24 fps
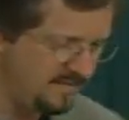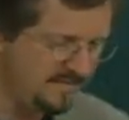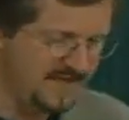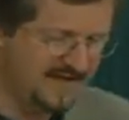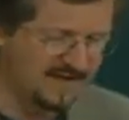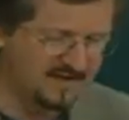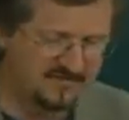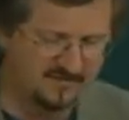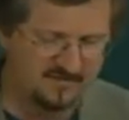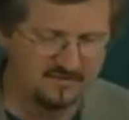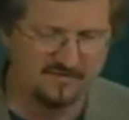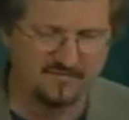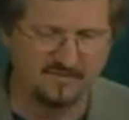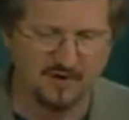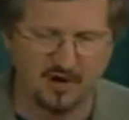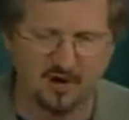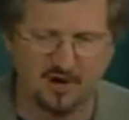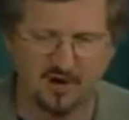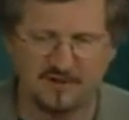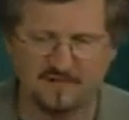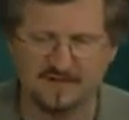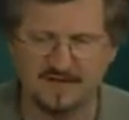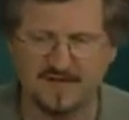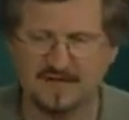is
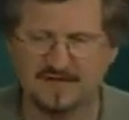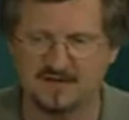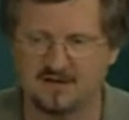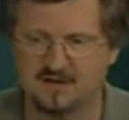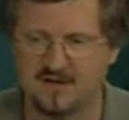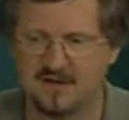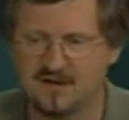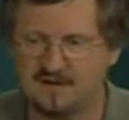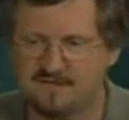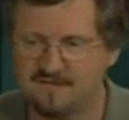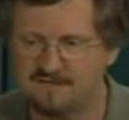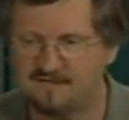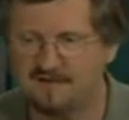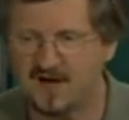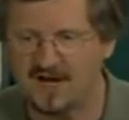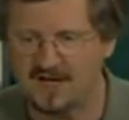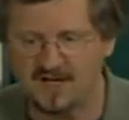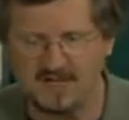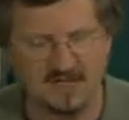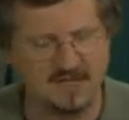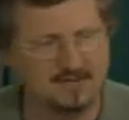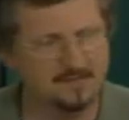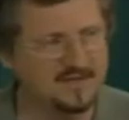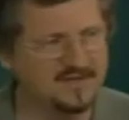involved in
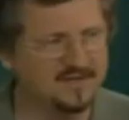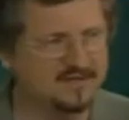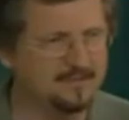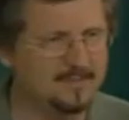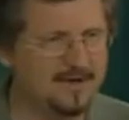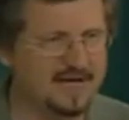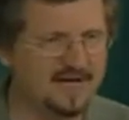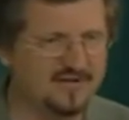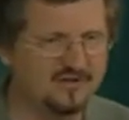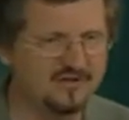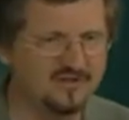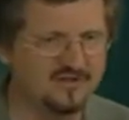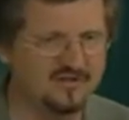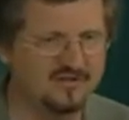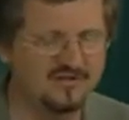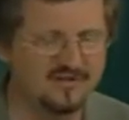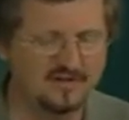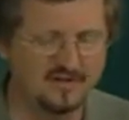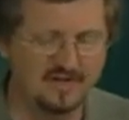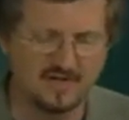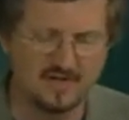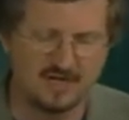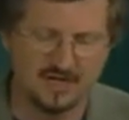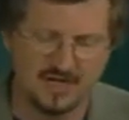finding mismatches
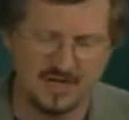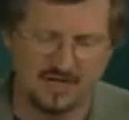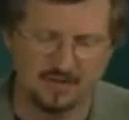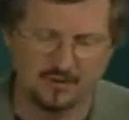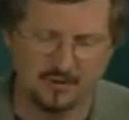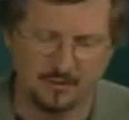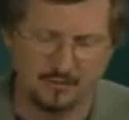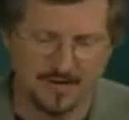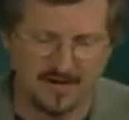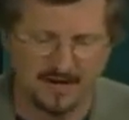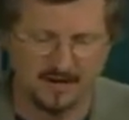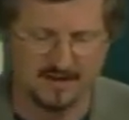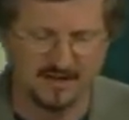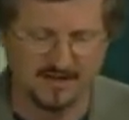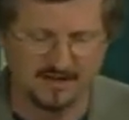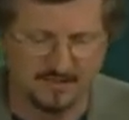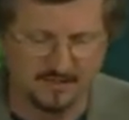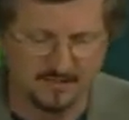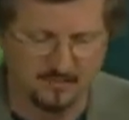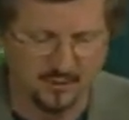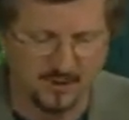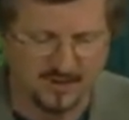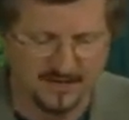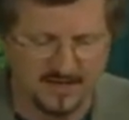and repairing
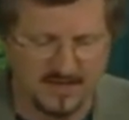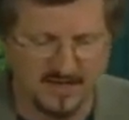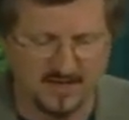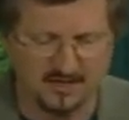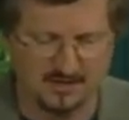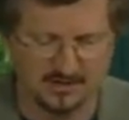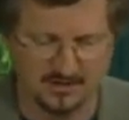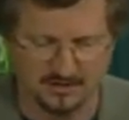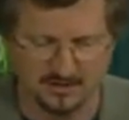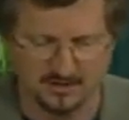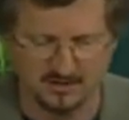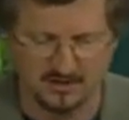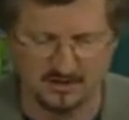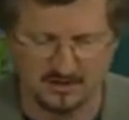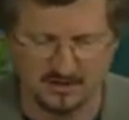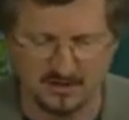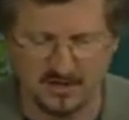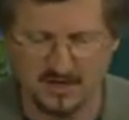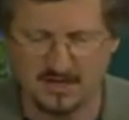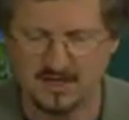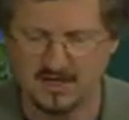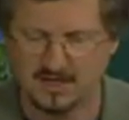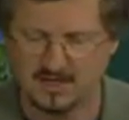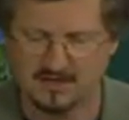them when they occur
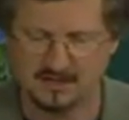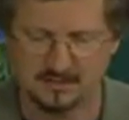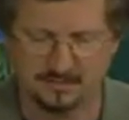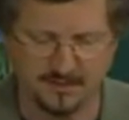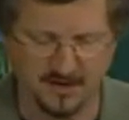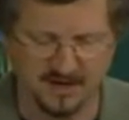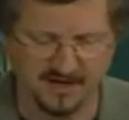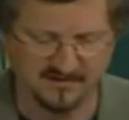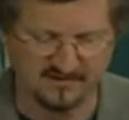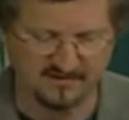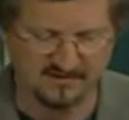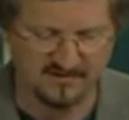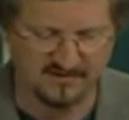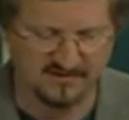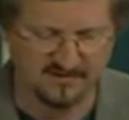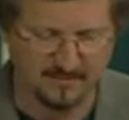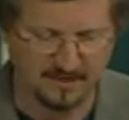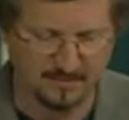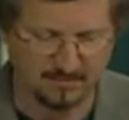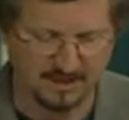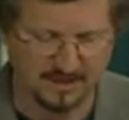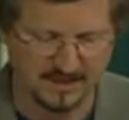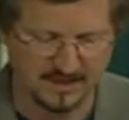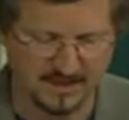in the process of
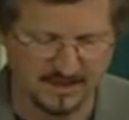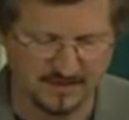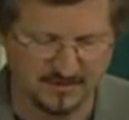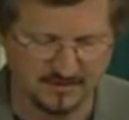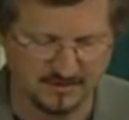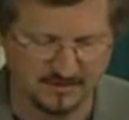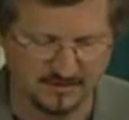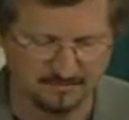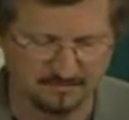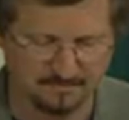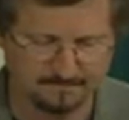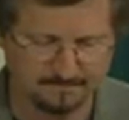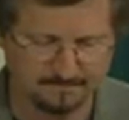replication.